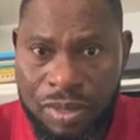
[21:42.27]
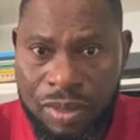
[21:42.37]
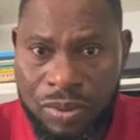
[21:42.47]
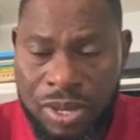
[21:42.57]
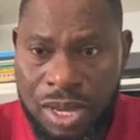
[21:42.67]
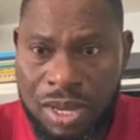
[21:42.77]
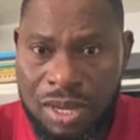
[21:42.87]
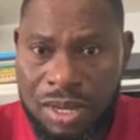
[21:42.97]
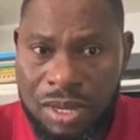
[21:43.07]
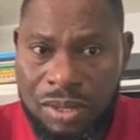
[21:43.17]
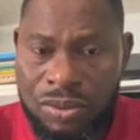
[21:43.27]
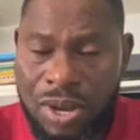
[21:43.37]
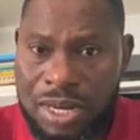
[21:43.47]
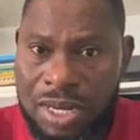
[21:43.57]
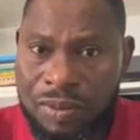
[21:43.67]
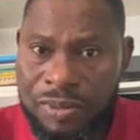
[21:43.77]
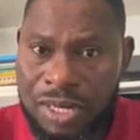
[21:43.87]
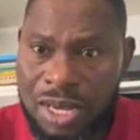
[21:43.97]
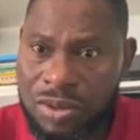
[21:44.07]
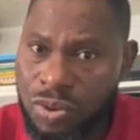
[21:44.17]
Okay? So at the end of the
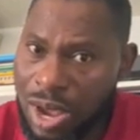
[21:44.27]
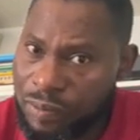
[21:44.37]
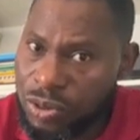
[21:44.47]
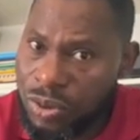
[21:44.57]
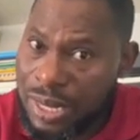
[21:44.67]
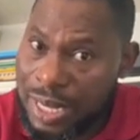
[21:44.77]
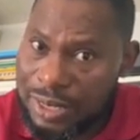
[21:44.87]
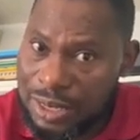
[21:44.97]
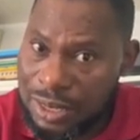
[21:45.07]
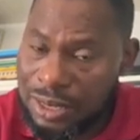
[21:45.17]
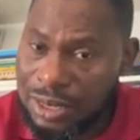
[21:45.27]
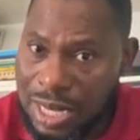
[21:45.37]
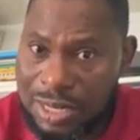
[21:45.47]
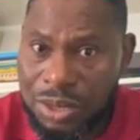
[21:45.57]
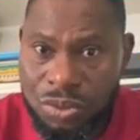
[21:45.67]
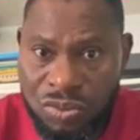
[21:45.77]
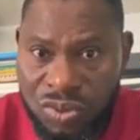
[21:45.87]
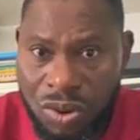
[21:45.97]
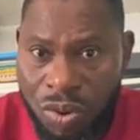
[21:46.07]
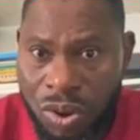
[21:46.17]
day, you have to net it. That is what we
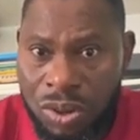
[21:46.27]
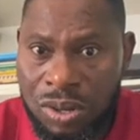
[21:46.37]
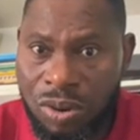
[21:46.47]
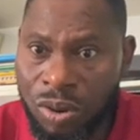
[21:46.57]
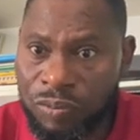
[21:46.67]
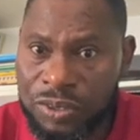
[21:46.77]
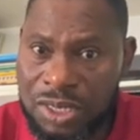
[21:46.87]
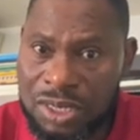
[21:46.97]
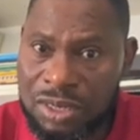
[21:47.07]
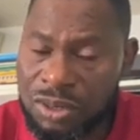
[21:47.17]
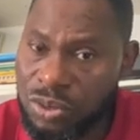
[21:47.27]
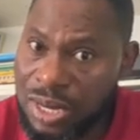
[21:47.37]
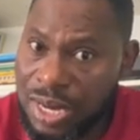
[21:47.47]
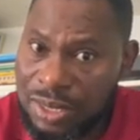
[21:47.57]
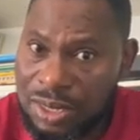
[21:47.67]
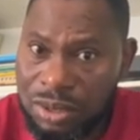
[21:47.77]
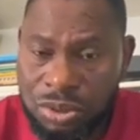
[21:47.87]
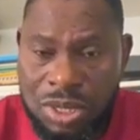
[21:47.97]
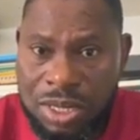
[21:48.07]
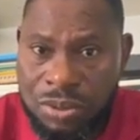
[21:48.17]
call offsetting. You net it
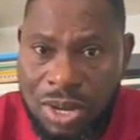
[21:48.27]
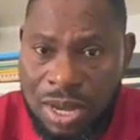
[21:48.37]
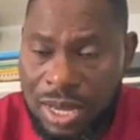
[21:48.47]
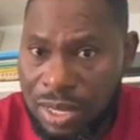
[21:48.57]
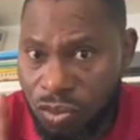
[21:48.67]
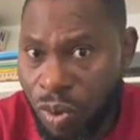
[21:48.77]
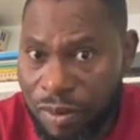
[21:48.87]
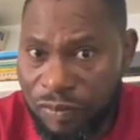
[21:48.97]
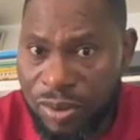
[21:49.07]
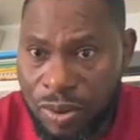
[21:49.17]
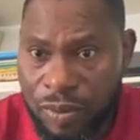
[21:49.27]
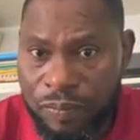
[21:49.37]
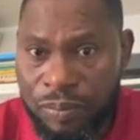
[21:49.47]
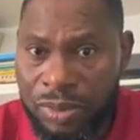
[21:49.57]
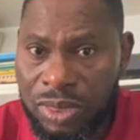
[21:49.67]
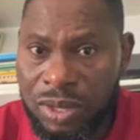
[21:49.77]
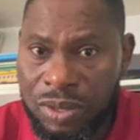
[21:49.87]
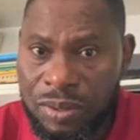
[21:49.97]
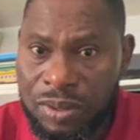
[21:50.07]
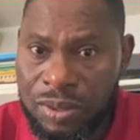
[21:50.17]
so that you can get one figure.
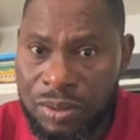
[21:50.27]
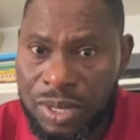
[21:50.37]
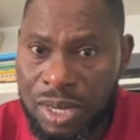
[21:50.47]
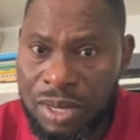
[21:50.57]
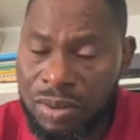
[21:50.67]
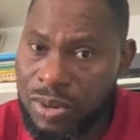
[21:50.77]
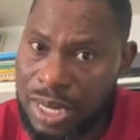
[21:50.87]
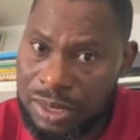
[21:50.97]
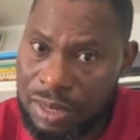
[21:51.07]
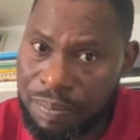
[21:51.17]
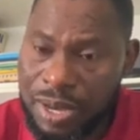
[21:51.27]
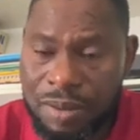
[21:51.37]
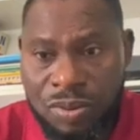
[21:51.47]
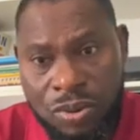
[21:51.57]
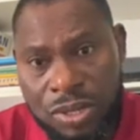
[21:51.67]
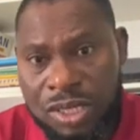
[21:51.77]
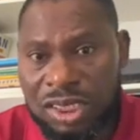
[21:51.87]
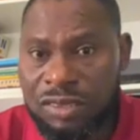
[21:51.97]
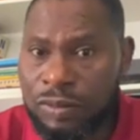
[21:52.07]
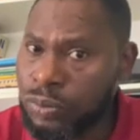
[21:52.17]
Okay? Whether it's a payable or a
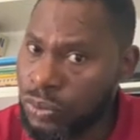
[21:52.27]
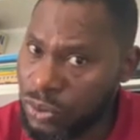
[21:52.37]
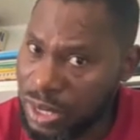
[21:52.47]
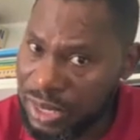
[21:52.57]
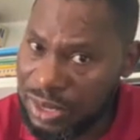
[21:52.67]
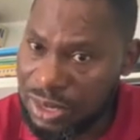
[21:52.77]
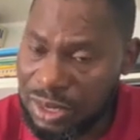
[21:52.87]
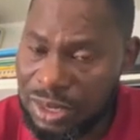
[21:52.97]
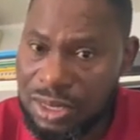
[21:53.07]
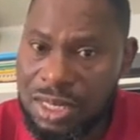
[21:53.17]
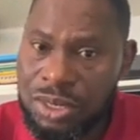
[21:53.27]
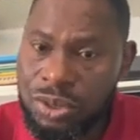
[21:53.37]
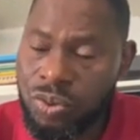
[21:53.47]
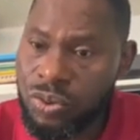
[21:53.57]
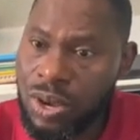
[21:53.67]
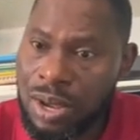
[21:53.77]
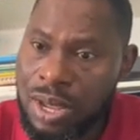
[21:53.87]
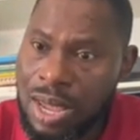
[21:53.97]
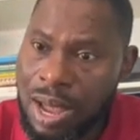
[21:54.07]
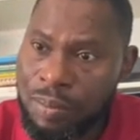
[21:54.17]
receivable, you net it. So
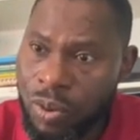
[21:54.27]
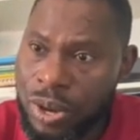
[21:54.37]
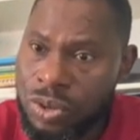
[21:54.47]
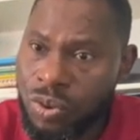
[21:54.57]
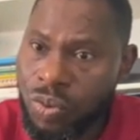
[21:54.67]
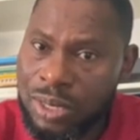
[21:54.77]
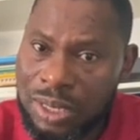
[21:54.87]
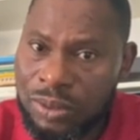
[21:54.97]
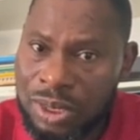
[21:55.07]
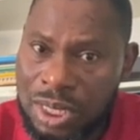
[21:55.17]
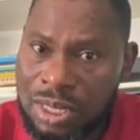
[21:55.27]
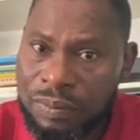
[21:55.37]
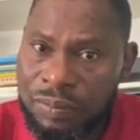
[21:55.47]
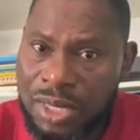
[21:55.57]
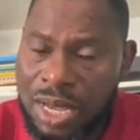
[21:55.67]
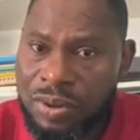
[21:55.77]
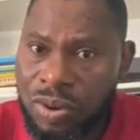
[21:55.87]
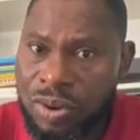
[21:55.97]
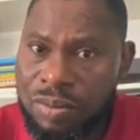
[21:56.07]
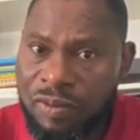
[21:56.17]
I'm owing you 1,000 and you're
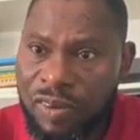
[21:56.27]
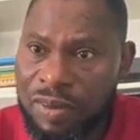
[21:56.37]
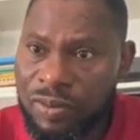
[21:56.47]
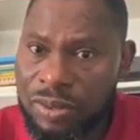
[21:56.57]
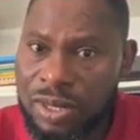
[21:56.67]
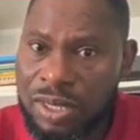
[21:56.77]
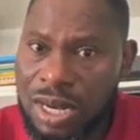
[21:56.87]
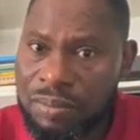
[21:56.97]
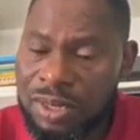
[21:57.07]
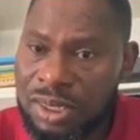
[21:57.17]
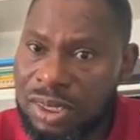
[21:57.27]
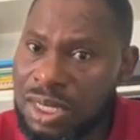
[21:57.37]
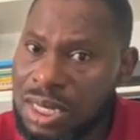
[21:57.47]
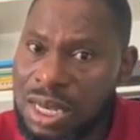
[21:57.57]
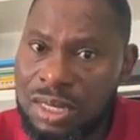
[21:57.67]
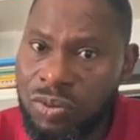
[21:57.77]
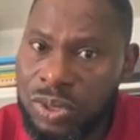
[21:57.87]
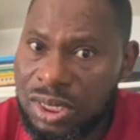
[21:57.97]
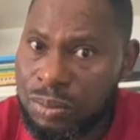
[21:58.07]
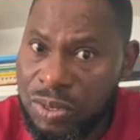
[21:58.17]
owing me 500. That means
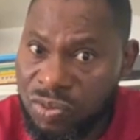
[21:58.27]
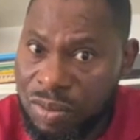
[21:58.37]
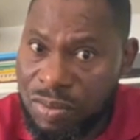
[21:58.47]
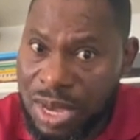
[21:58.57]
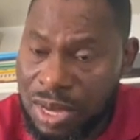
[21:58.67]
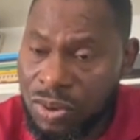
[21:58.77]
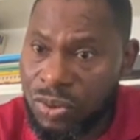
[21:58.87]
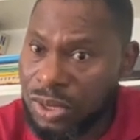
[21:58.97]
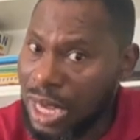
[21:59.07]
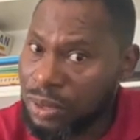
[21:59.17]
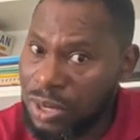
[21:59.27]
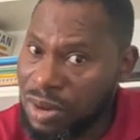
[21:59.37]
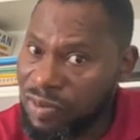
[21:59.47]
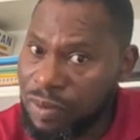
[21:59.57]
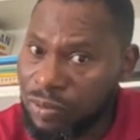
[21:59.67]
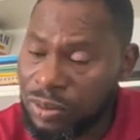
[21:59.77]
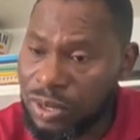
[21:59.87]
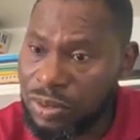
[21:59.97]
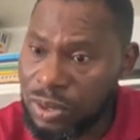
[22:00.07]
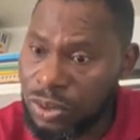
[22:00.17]
what is between me and you is actually
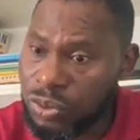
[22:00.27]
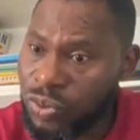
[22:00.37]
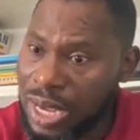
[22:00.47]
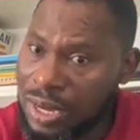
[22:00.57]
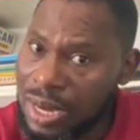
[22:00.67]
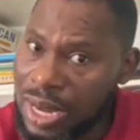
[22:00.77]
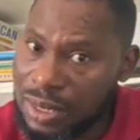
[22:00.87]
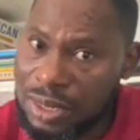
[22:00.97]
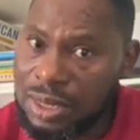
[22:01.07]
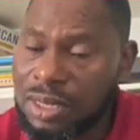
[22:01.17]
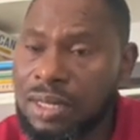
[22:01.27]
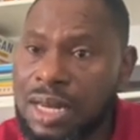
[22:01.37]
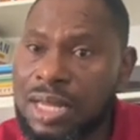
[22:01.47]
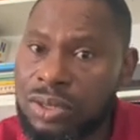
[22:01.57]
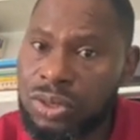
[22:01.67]
500 because we can net that.